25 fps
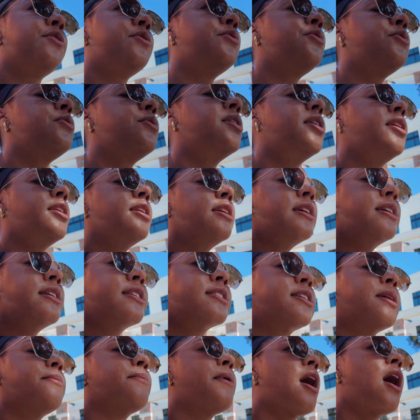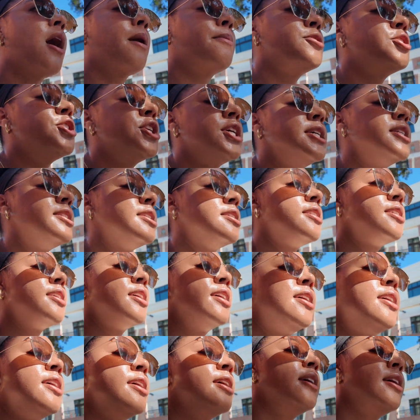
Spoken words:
you some options.